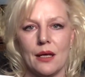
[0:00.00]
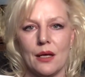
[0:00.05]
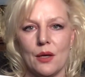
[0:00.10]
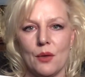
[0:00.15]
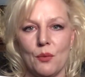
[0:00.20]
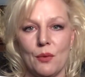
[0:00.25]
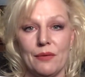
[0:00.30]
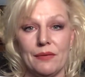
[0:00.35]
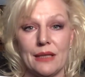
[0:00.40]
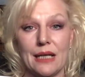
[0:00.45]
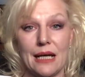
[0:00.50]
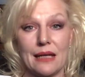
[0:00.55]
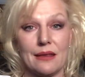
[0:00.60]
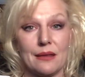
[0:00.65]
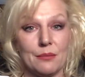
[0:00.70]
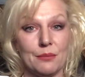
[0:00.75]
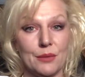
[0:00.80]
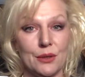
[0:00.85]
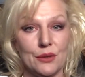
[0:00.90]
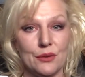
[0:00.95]
we've got the
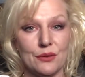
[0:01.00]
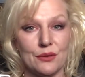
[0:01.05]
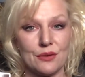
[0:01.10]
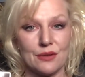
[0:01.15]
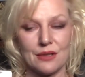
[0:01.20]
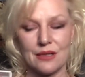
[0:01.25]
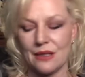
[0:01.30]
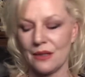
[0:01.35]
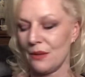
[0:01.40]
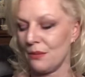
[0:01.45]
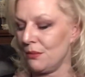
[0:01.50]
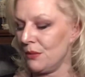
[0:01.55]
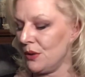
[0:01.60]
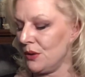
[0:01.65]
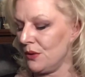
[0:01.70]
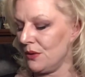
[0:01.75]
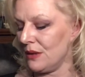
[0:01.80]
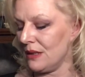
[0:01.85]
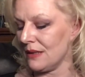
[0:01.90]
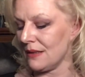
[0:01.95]
Moon. So the
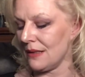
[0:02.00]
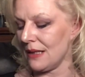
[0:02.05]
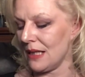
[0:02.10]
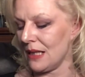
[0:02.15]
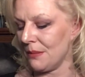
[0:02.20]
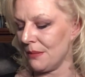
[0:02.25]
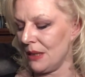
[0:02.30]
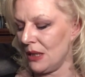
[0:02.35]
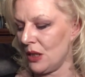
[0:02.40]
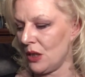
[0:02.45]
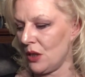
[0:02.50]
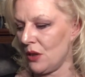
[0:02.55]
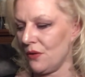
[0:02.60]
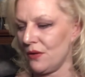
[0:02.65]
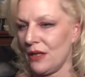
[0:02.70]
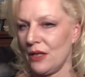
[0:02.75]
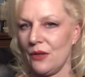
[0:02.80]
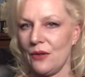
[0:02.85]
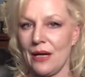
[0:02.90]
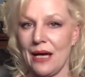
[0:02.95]
Moon is letting me know
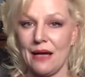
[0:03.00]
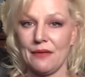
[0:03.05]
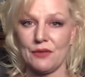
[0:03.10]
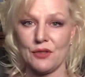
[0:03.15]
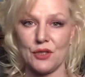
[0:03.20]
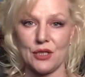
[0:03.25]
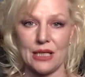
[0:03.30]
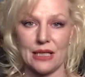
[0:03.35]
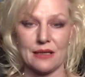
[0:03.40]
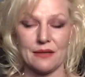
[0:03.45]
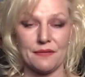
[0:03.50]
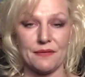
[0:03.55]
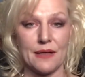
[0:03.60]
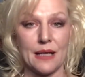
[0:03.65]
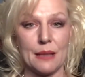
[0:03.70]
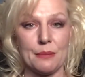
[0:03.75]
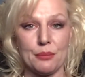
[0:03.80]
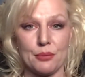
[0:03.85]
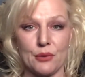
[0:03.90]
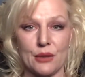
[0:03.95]
that you have to check the
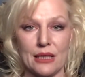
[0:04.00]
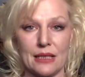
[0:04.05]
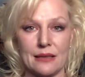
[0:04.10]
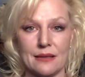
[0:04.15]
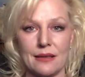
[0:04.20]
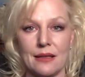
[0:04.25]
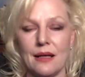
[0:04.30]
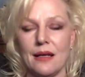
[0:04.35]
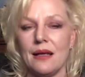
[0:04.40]
fine print.